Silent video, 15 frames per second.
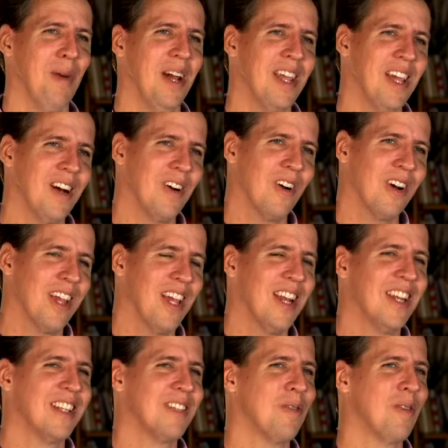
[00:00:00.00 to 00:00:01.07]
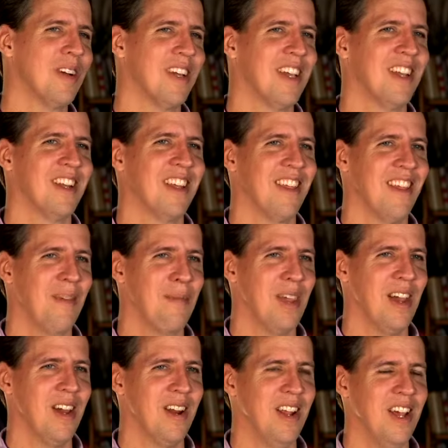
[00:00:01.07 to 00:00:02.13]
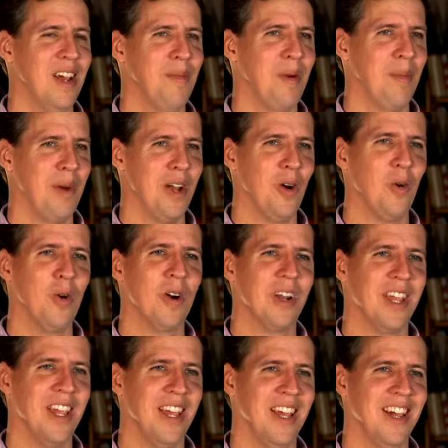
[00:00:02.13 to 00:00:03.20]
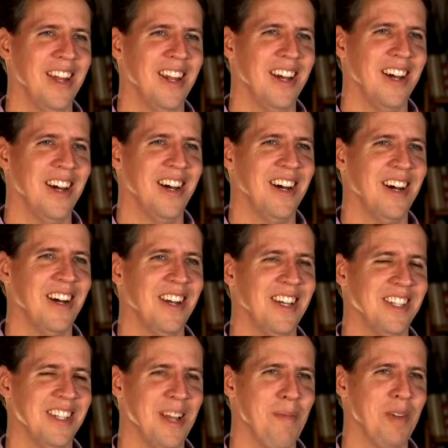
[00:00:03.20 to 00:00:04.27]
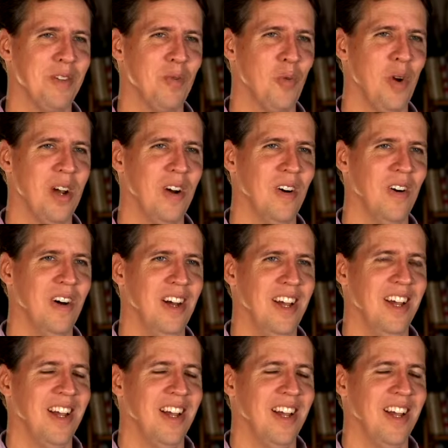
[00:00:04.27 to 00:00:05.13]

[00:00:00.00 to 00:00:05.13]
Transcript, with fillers: My younger kid isn't really into them yet, but my older kid, uh, his name is Will,